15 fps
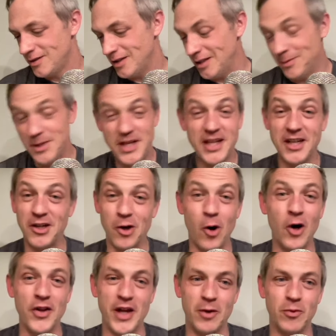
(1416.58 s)
And, I mean, they could go
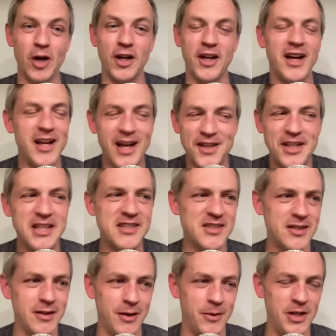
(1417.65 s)
on that run. I, I think
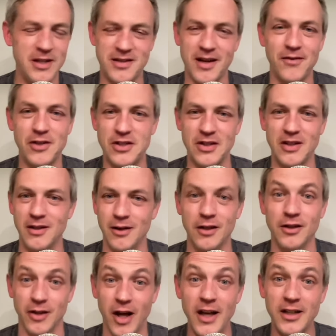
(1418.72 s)
it's, I mean, it's obviously
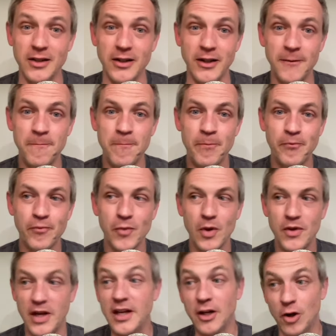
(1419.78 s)
unlikely.
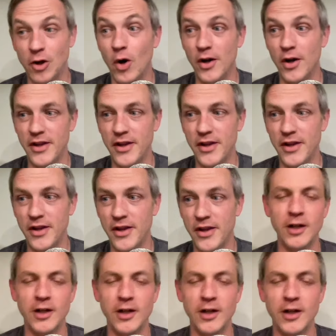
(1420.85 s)
They could go on that run.
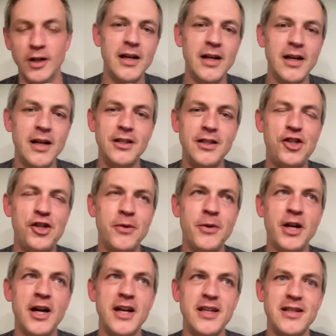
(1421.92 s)
I it, Jim
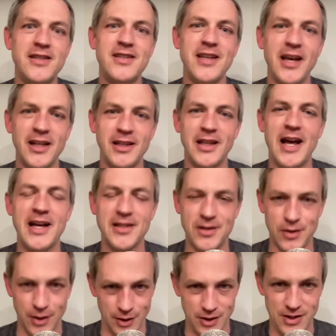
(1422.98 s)
and I said
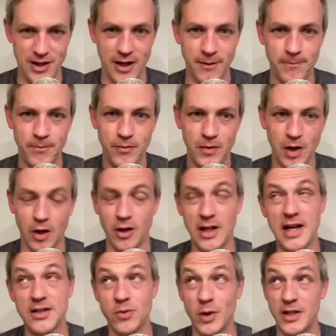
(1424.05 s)
last Thursday, or
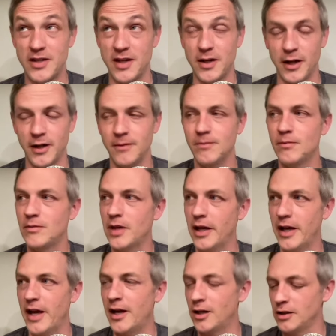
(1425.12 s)
last Wednesday night,
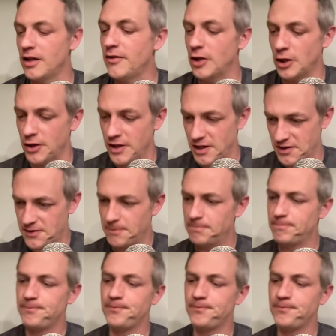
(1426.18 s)
and, and I'll leave it on this.